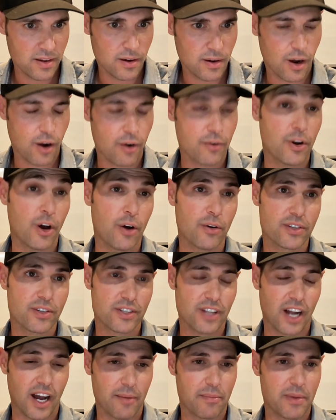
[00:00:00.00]
Oh no, it's
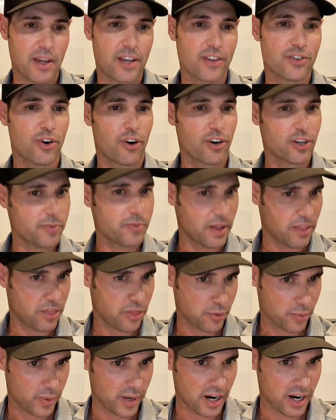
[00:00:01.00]
not, because you already spent
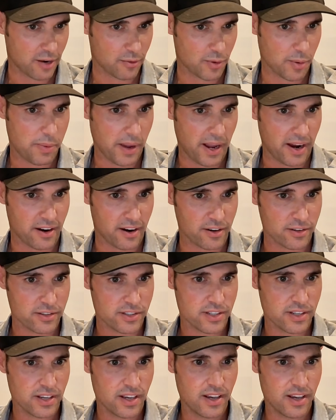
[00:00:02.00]
3 on
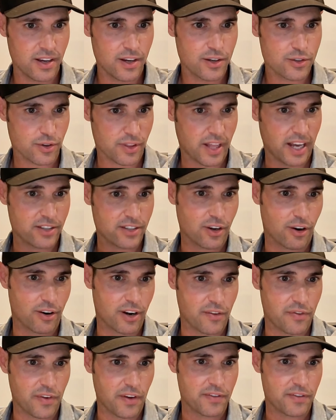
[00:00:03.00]
repairs, so that's
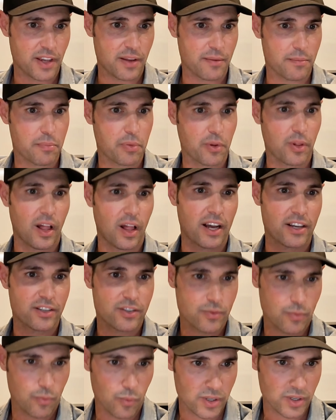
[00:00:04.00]
already 15
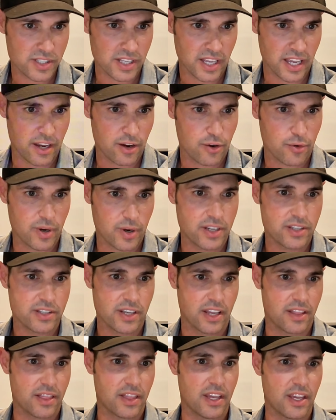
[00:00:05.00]
plus what's the increase
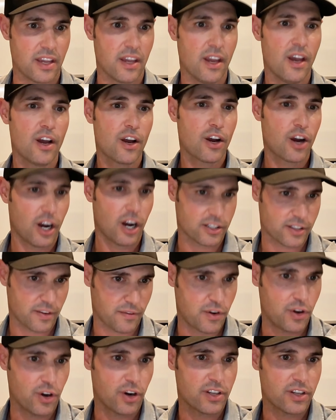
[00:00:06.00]
in the cost
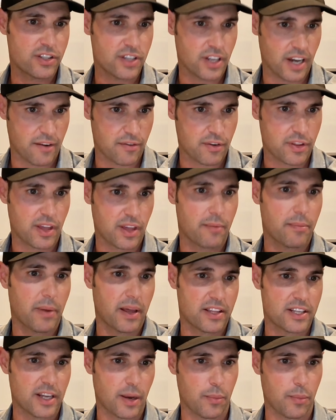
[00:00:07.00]
of goods and everything by
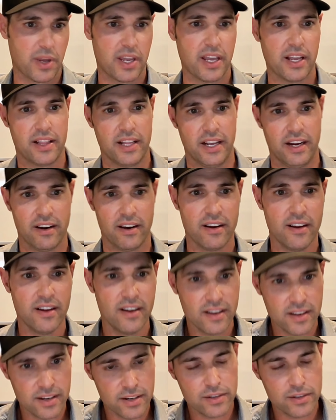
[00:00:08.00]
the time we get there.
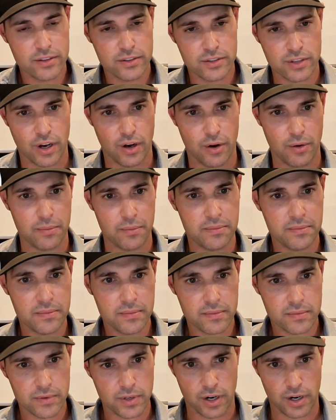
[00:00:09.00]
So,
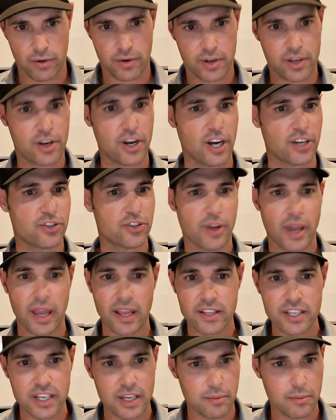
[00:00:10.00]
it could cost you
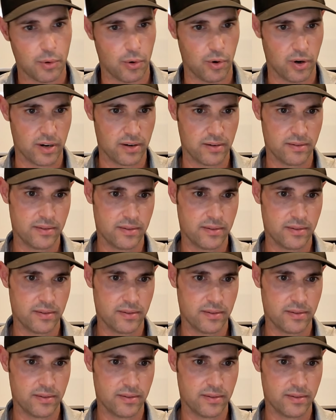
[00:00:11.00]
18 more